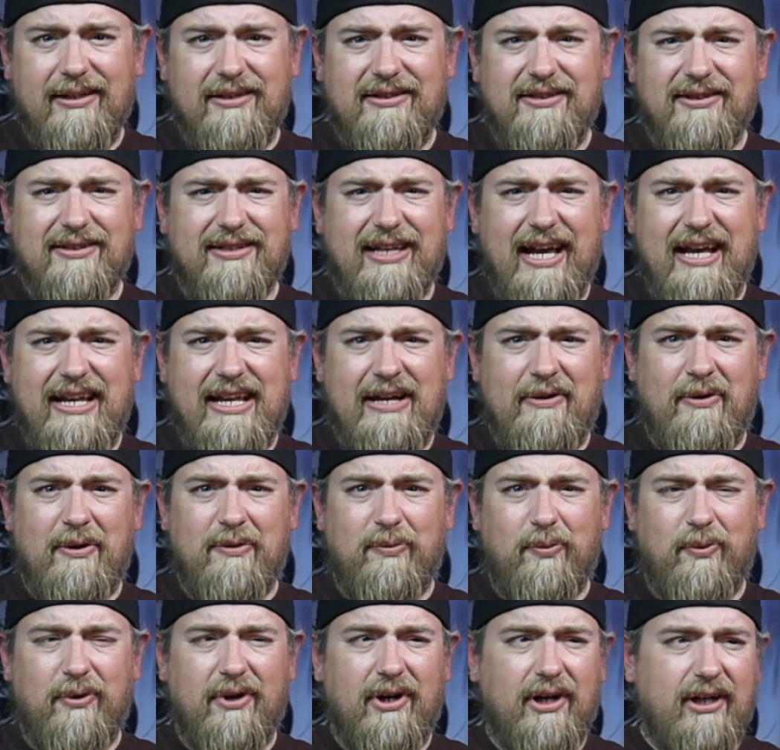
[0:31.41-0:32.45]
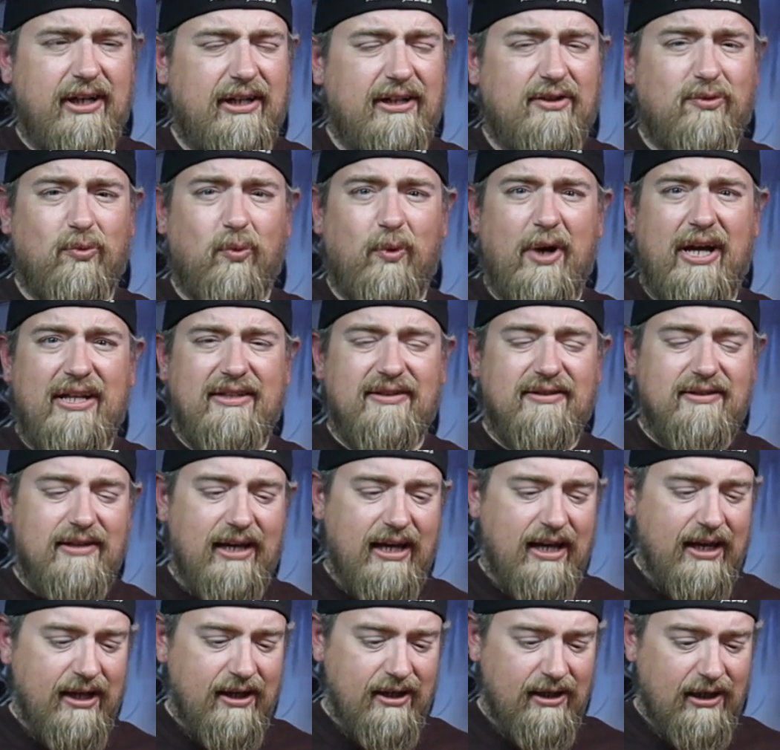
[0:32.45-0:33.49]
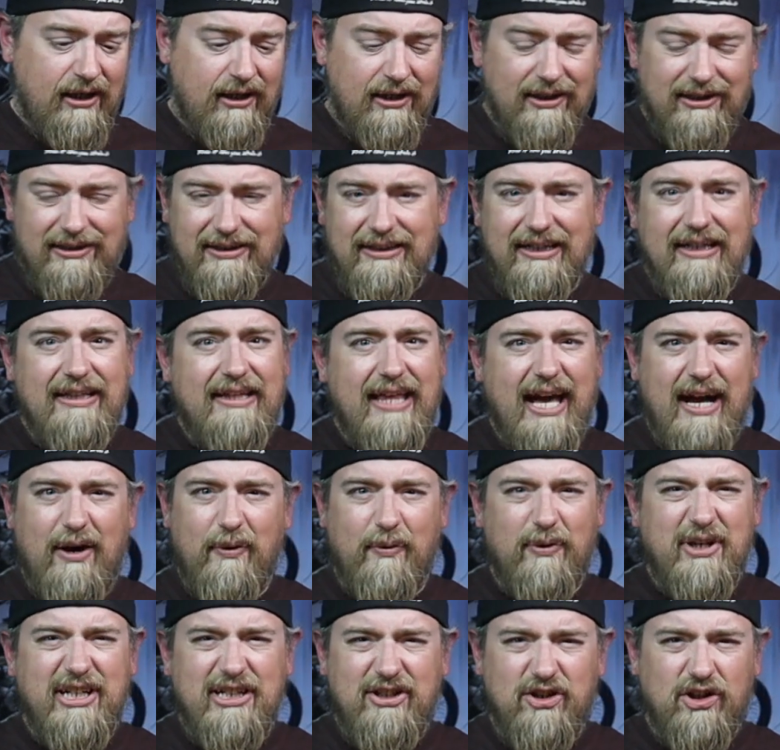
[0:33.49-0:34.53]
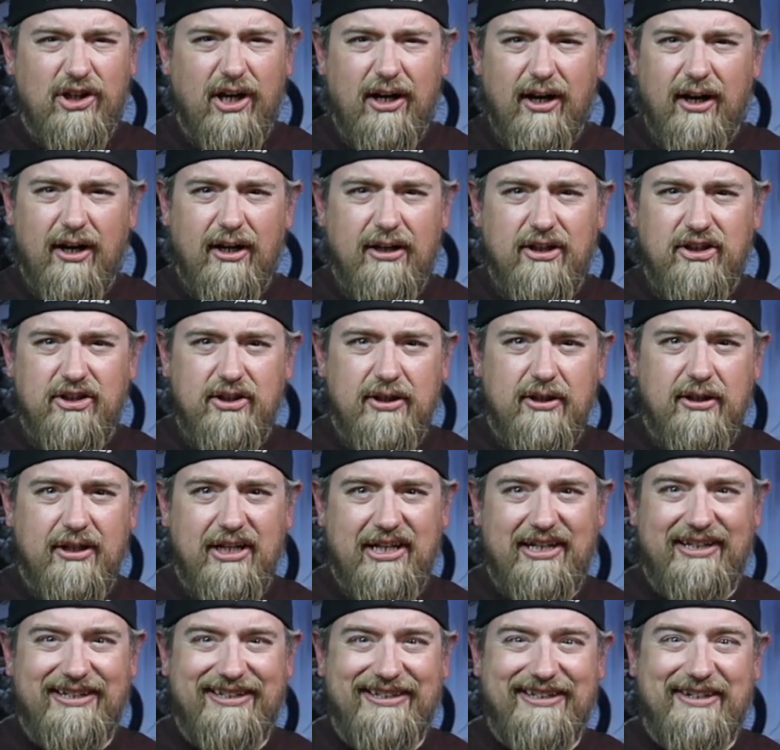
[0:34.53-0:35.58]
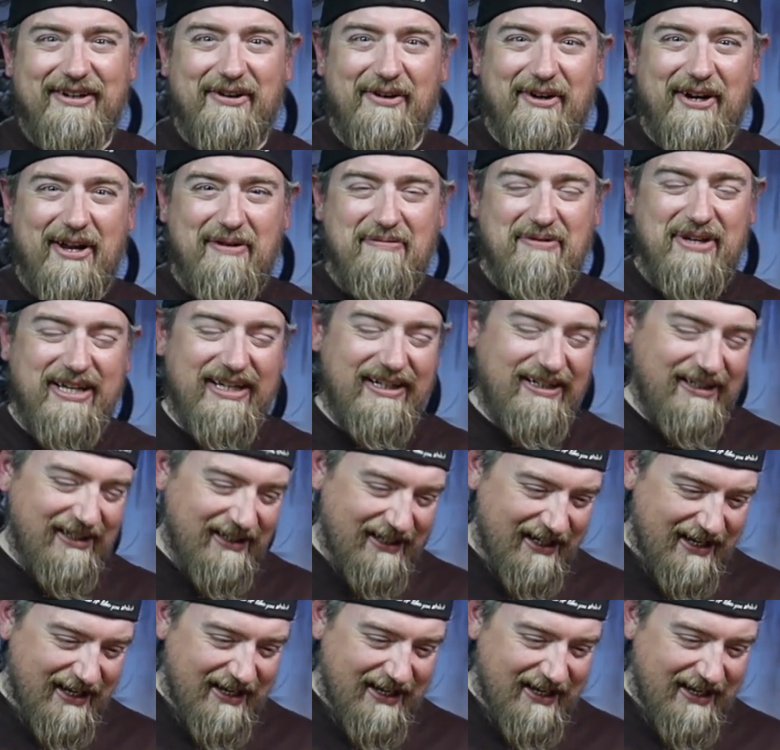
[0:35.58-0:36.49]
Just got done with work. It's Wednesday. Need that recharge. You know what I mean?